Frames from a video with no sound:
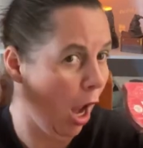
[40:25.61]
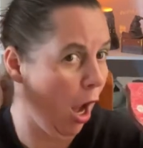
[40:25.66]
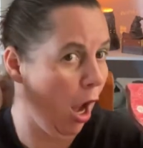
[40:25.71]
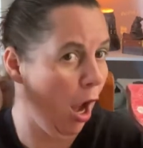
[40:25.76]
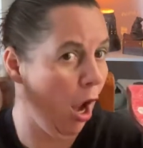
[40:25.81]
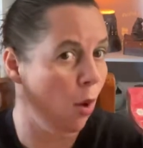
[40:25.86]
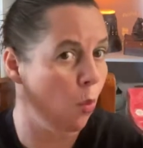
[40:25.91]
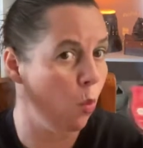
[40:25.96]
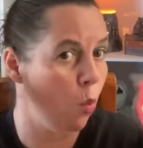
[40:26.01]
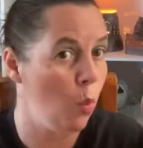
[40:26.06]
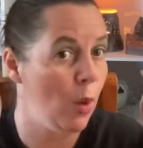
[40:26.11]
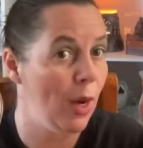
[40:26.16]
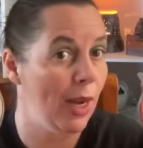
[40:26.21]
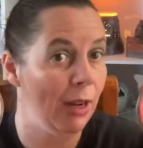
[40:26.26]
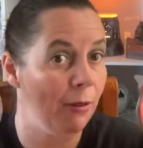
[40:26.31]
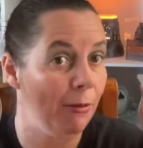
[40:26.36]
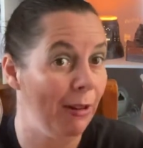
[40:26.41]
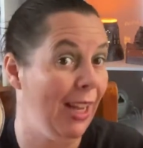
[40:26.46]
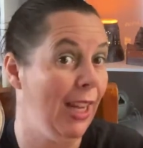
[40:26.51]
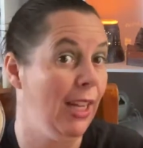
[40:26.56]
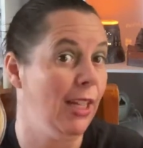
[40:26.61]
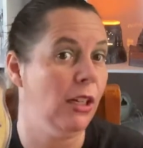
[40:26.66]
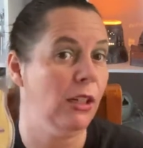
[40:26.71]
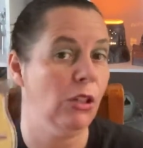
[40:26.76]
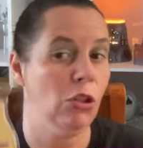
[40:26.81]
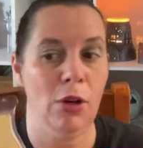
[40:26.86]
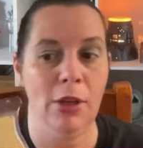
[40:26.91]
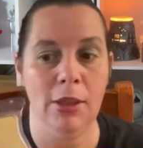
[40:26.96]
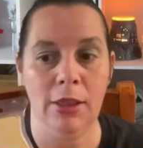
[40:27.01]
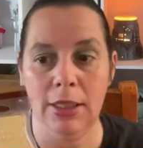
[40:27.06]
I really
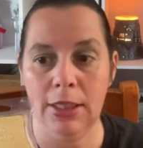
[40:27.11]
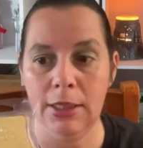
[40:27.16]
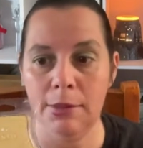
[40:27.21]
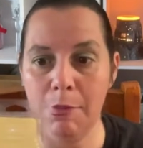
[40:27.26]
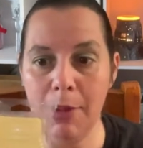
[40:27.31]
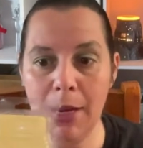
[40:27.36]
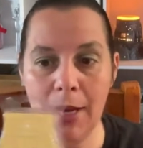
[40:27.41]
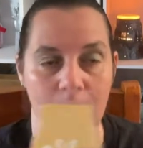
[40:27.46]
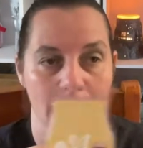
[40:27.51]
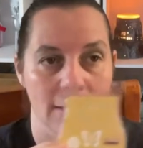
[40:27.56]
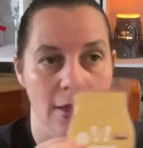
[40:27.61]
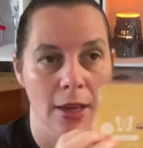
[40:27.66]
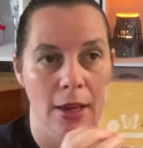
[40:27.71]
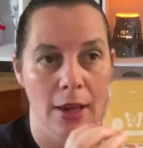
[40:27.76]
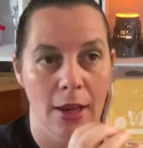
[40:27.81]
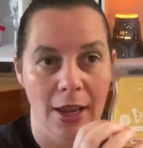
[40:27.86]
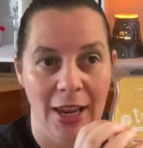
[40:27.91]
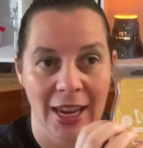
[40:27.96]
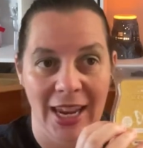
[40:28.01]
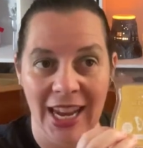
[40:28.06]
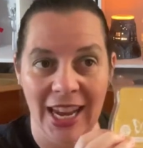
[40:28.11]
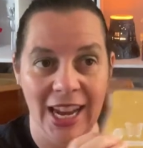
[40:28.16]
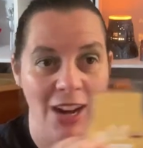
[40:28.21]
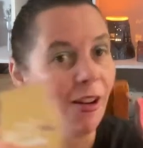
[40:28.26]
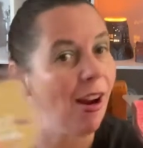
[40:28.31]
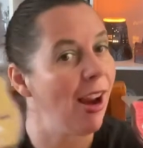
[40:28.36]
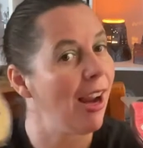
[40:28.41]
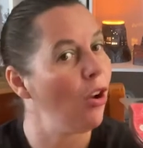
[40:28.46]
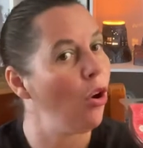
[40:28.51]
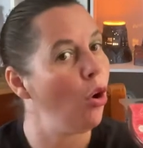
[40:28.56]
enjoyed this mix. Here
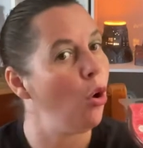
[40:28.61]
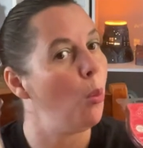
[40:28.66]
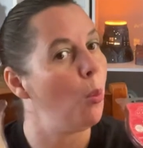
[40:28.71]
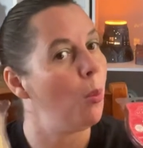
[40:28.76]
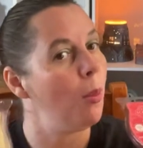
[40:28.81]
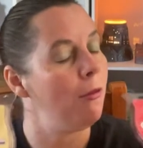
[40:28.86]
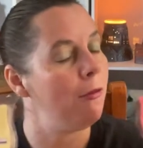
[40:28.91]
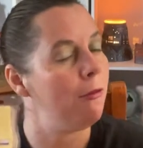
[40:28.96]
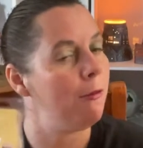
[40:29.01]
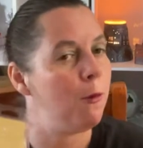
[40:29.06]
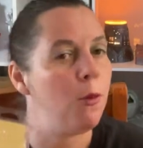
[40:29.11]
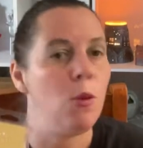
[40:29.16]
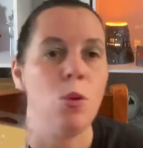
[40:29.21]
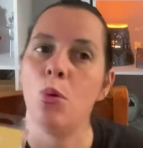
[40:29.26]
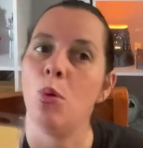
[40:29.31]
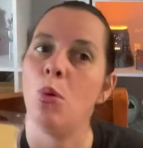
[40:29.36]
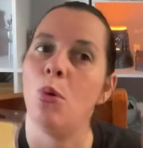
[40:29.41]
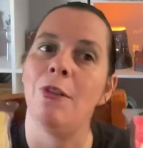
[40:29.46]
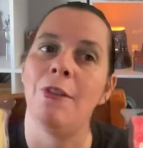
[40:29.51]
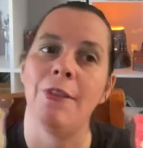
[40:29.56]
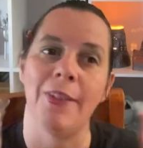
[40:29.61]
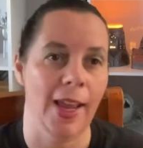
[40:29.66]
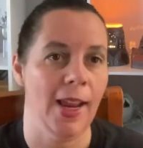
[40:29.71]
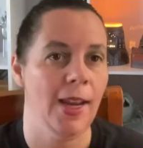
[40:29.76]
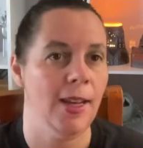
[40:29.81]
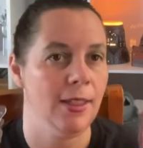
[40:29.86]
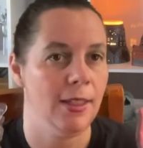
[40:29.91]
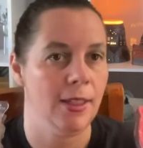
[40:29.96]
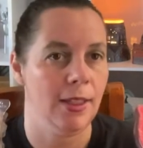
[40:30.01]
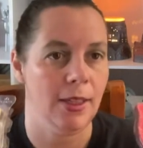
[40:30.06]
I got the full
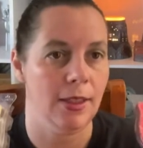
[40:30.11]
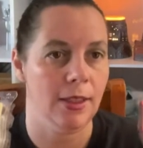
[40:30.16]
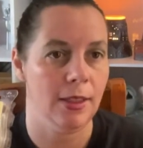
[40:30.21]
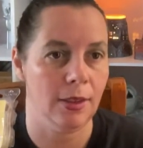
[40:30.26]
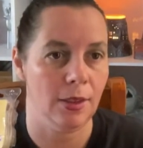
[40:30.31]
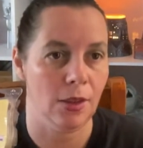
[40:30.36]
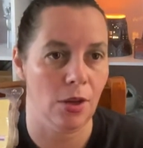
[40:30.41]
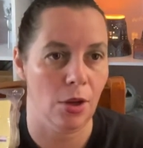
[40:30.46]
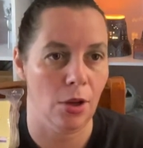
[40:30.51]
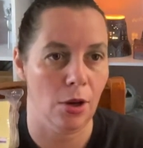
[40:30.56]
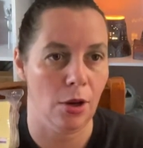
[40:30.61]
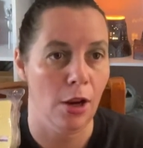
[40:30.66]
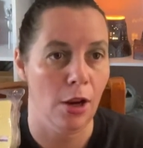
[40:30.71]
fancy dessert,